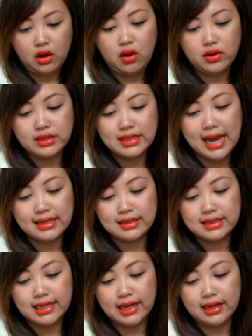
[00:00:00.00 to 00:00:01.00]
Oh, it's
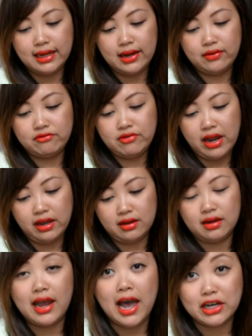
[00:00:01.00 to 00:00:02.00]
acetate and
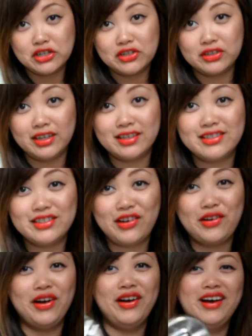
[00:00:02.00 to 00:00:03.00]
rayon, actually,
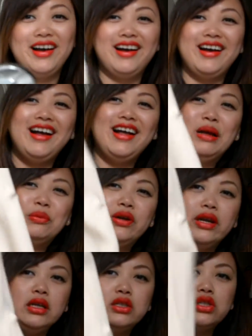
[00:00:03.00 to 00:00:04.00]
so pretty